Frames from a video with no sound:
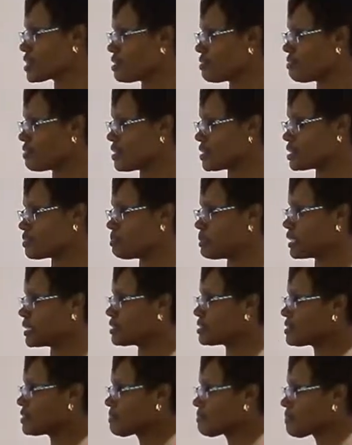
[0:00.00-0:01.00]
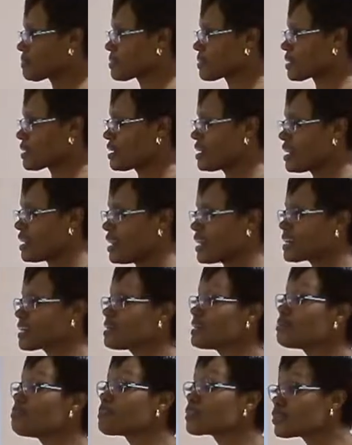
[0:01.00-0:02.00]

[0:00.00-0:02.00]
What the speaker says: in the first place. Lakini